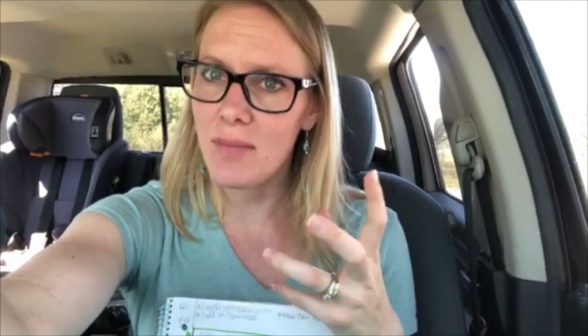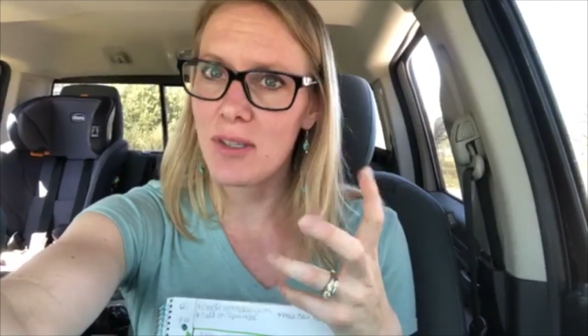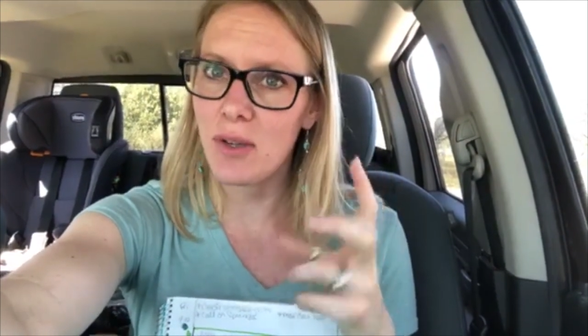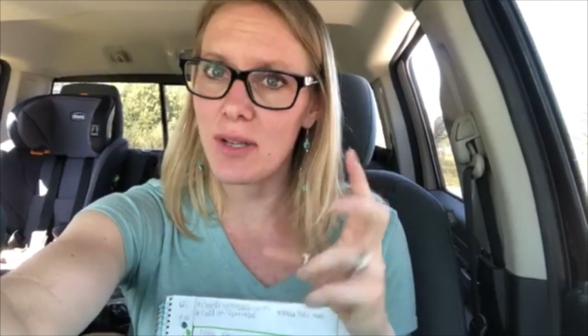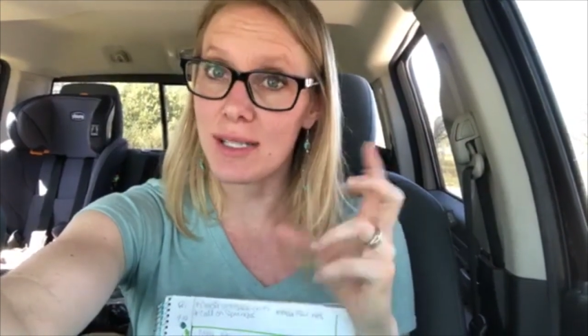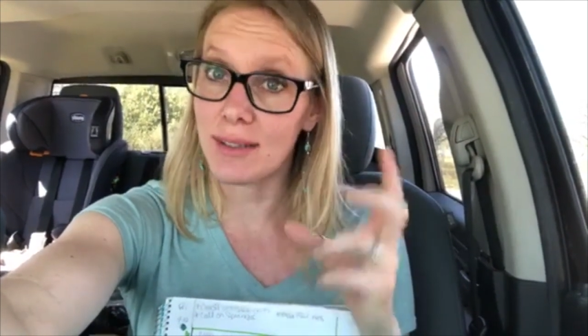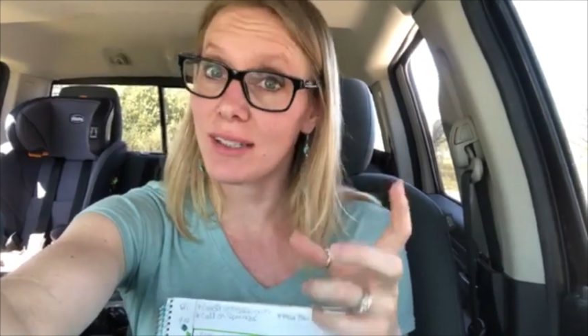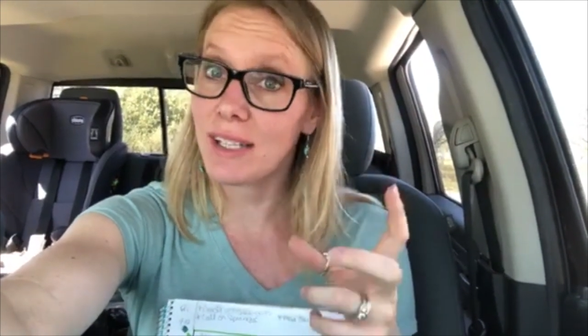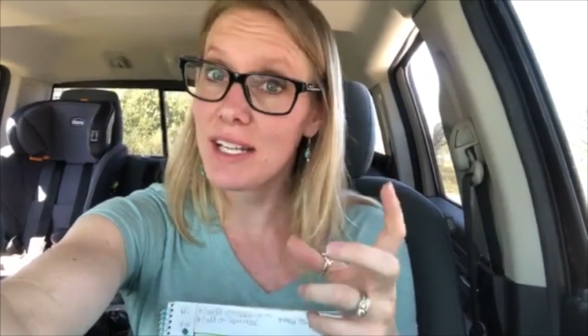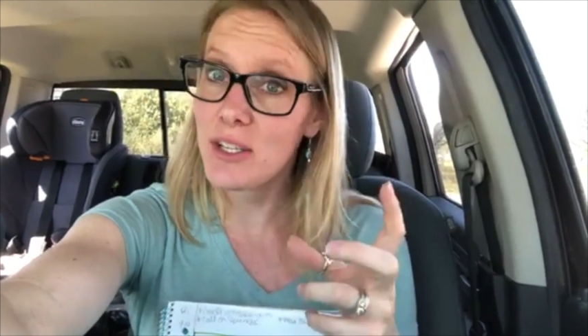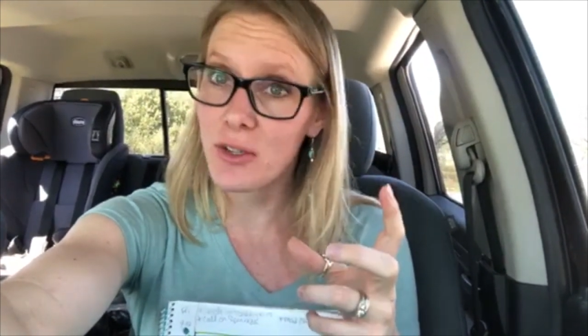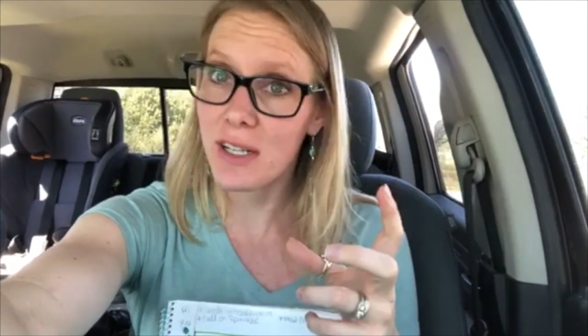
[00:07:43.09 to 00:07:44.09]
So it's
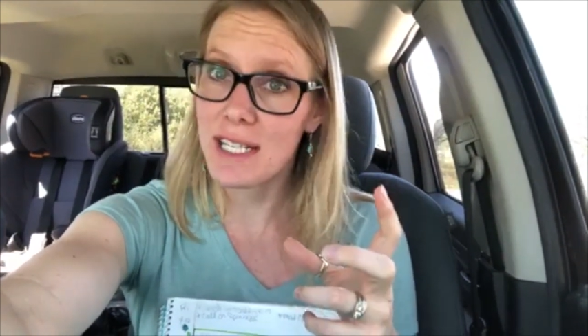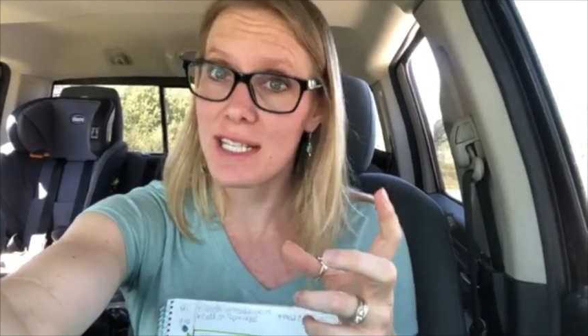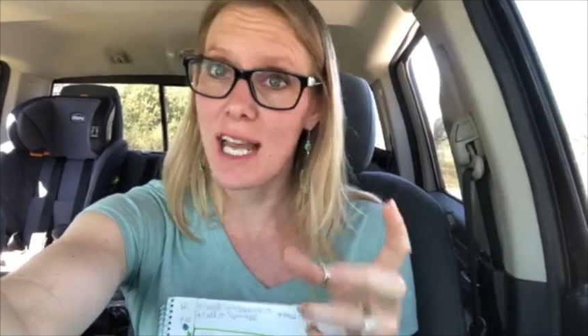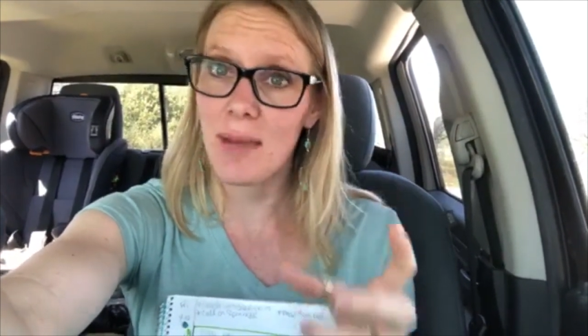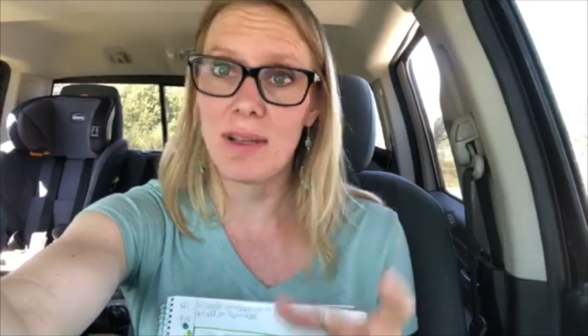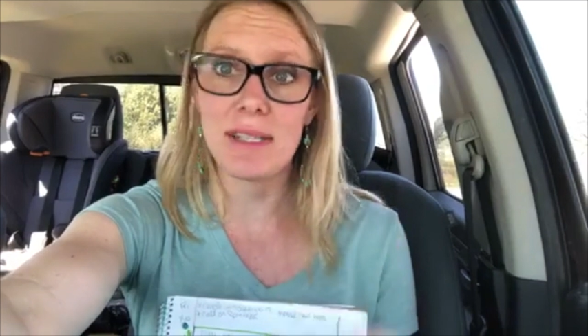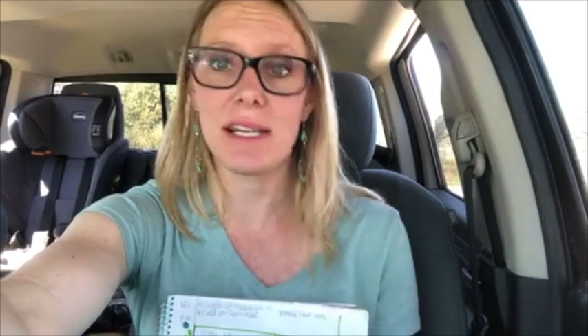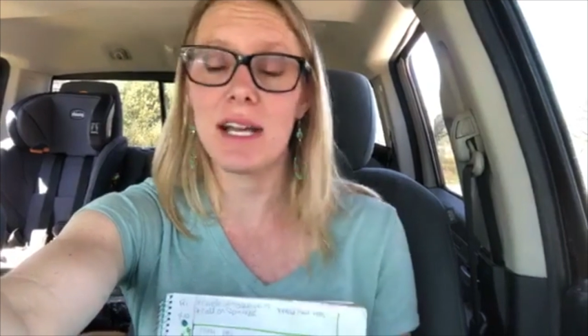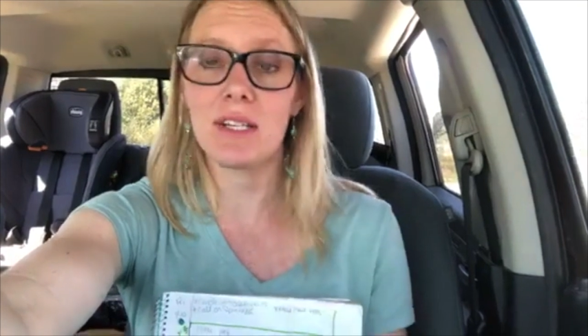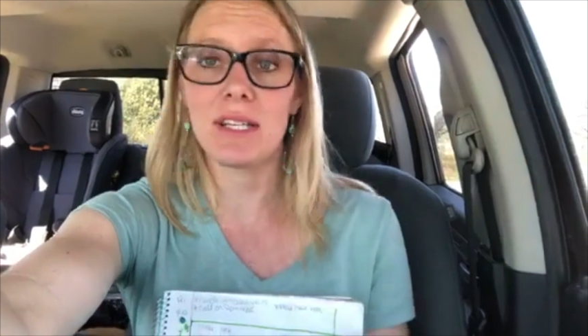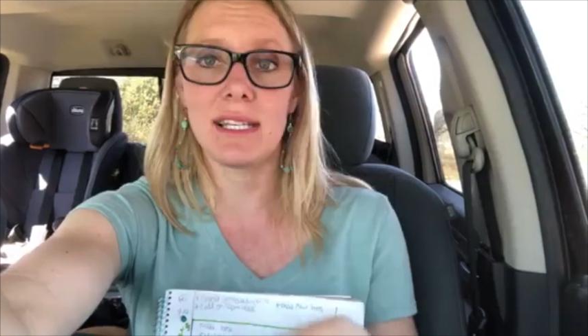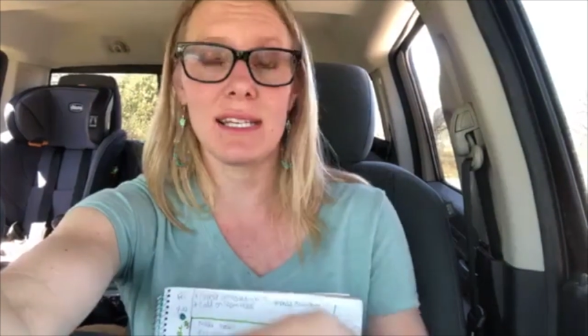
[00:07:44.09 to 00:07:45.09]
learning screen time. It's not
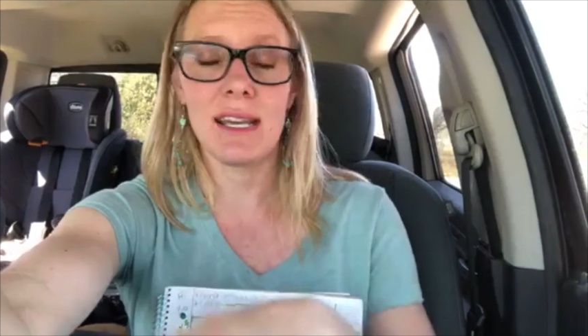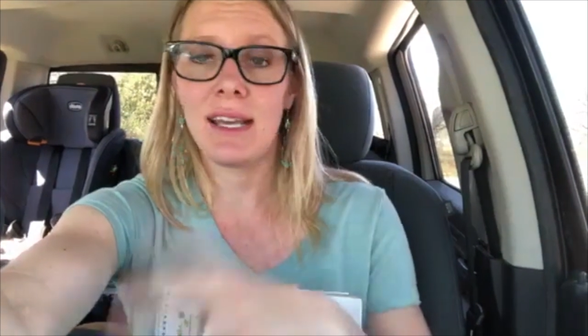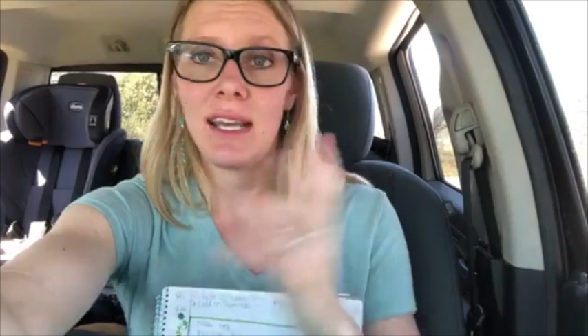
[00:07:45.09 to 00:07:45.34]
just